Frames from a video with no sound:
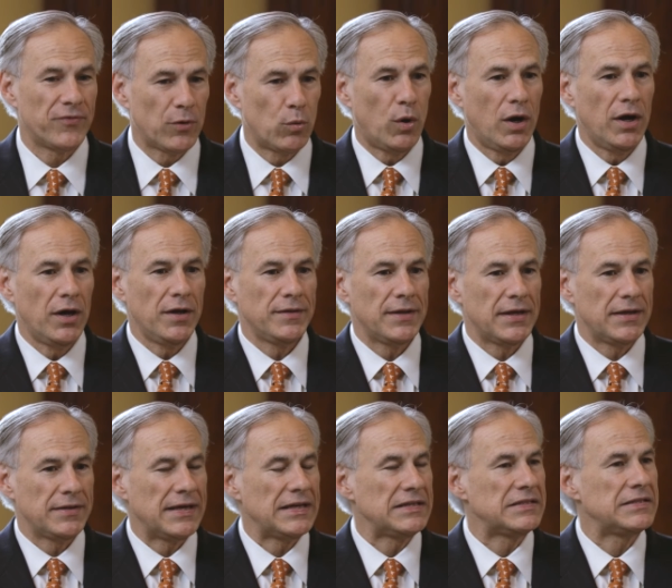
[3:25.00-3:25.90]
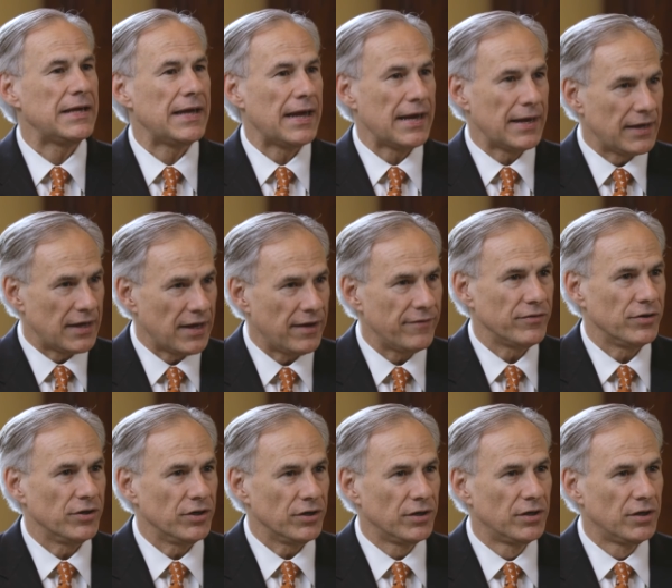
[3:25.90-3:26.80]
for one, they, they see a
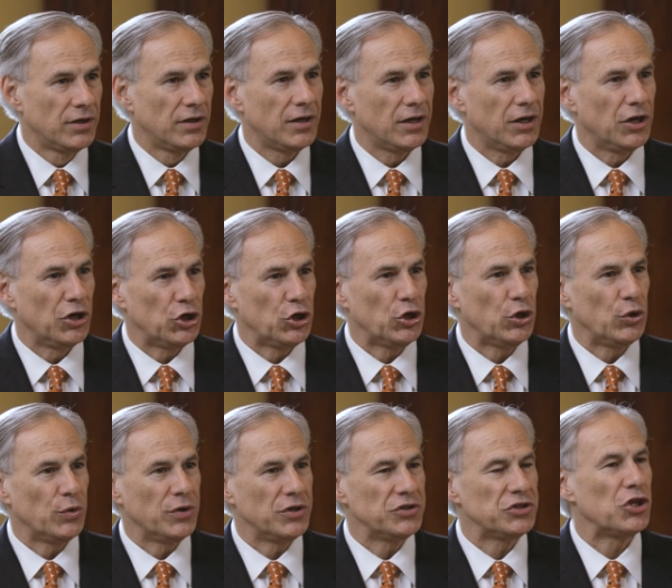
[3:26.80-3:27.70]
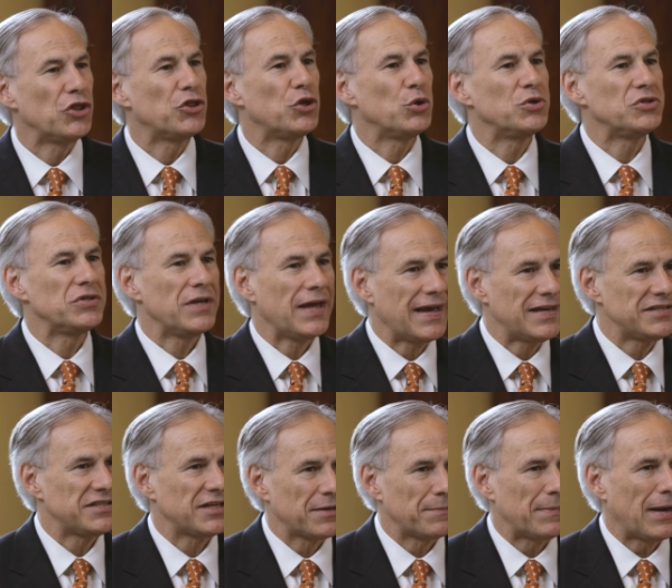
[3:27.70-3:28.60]
governor uh, who is
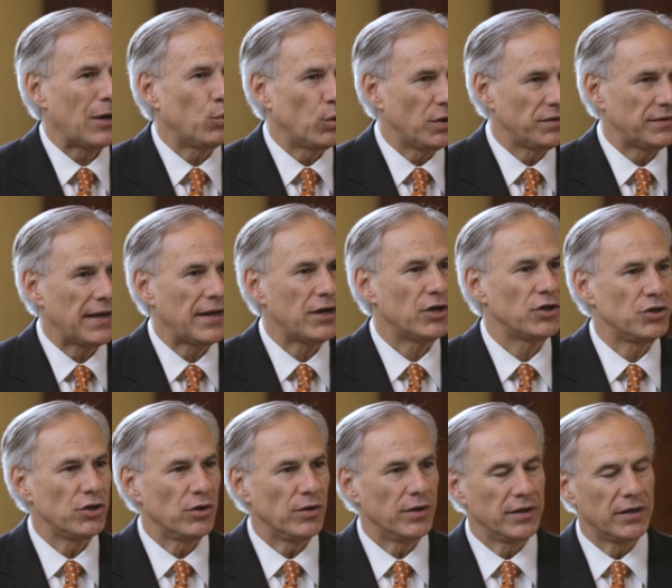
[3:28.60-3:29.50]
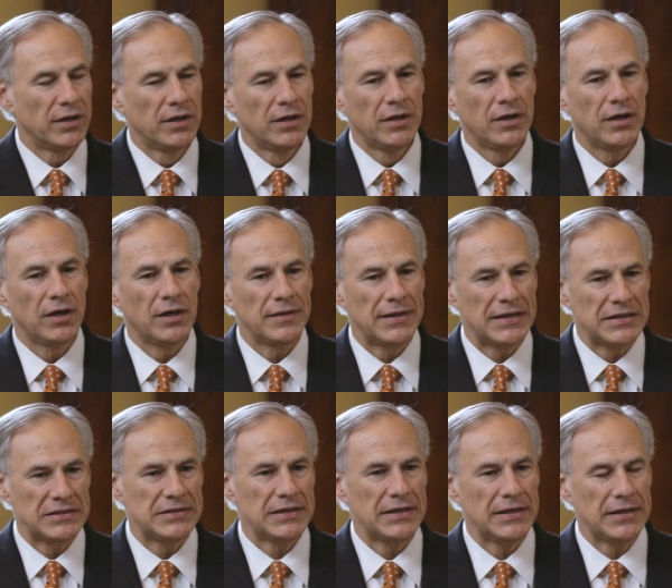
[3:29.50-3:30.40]
enthusiastic about what they are doing. Uh,
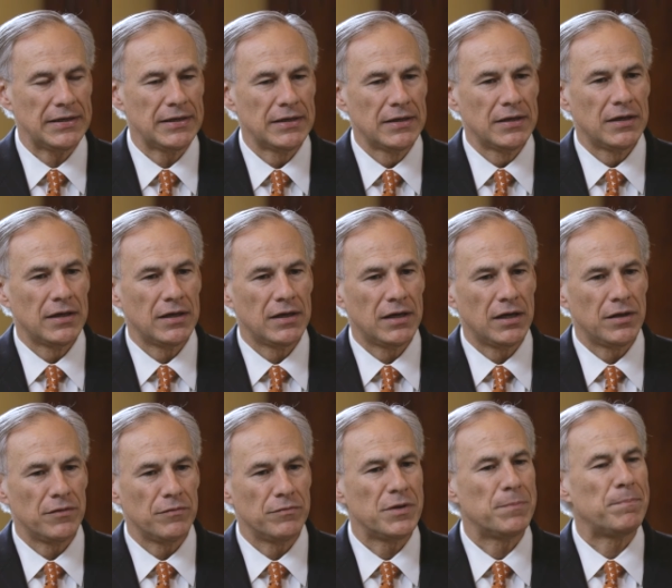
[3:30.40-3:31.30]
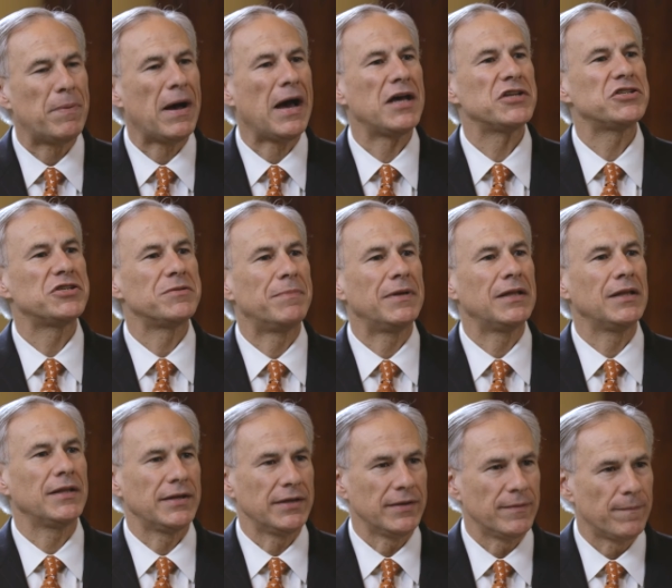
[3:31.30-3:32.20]
they see uh, the
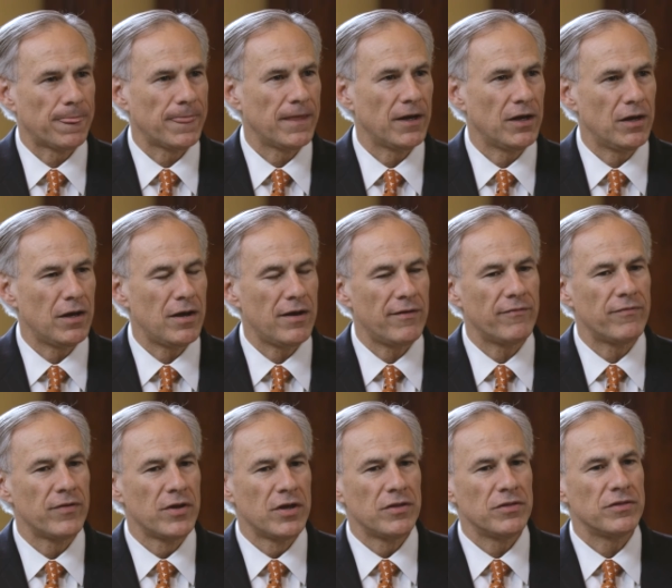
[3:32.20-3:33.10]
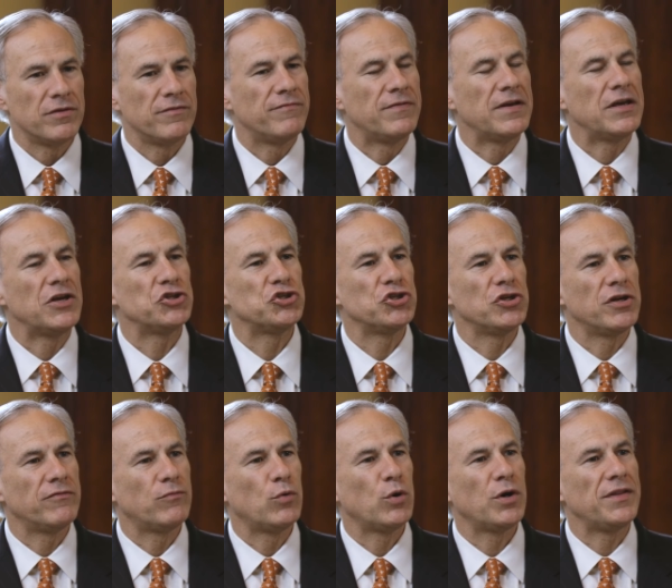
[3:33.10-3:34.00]
possibility uh, of the vision
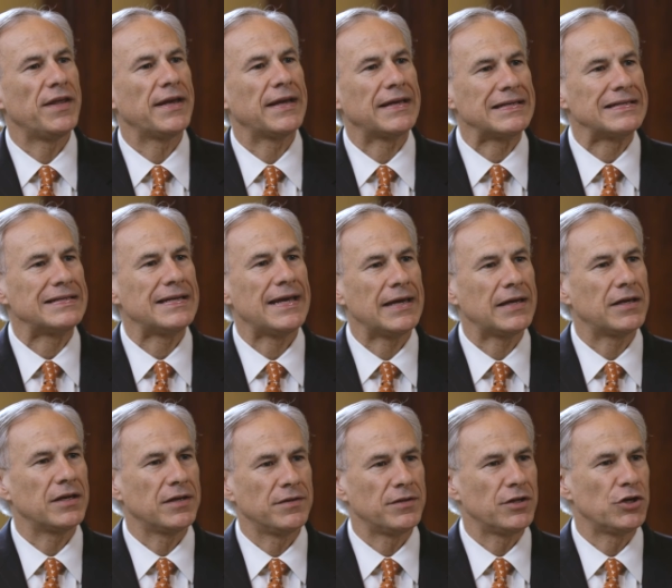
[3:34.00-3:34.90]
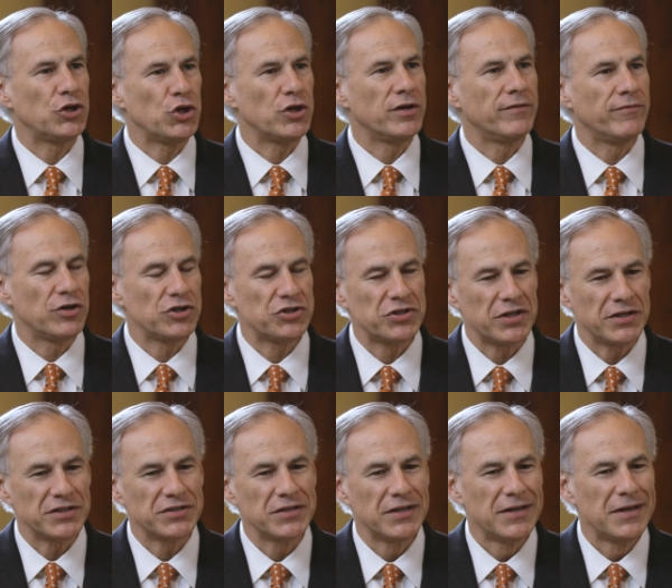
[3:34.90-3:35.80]
of where they can take their
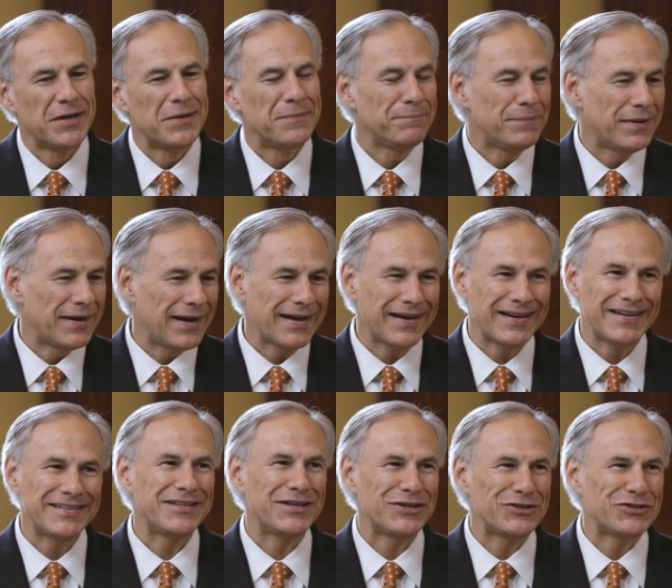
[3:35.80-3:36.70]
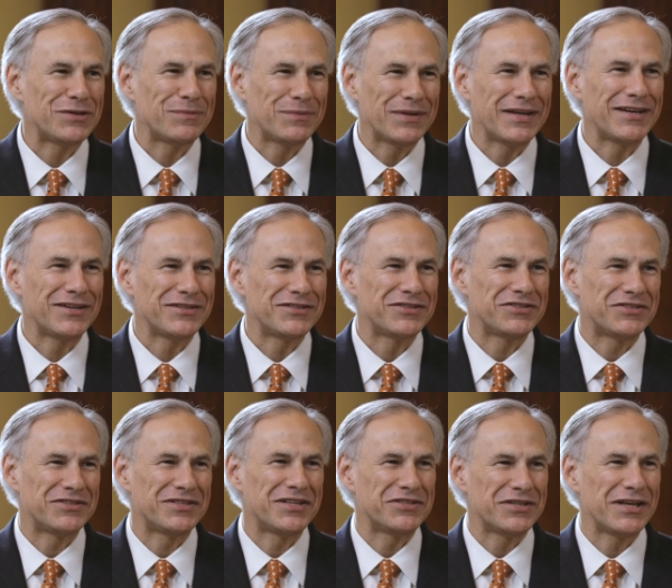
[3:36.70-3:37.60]
universities. But I got to tell you something else
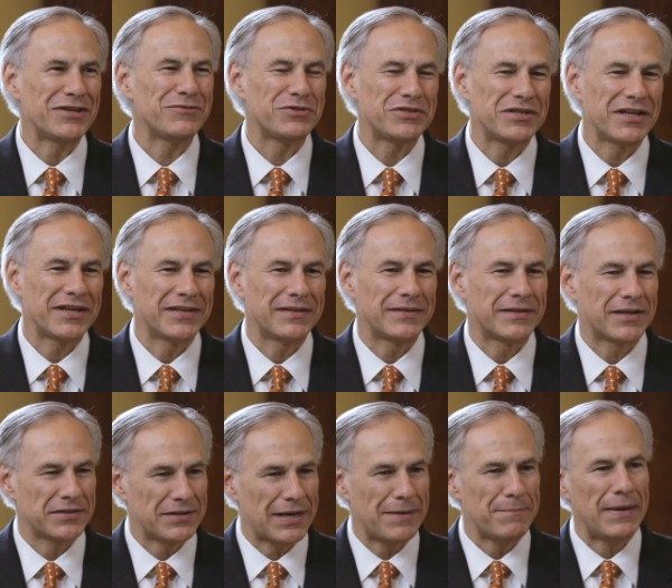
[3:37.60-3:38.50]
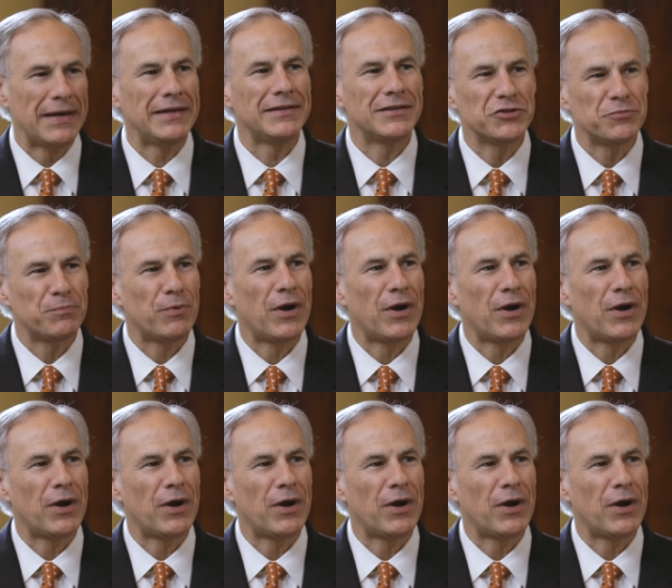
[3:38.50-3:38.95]
that's, that's interesting, and because I made this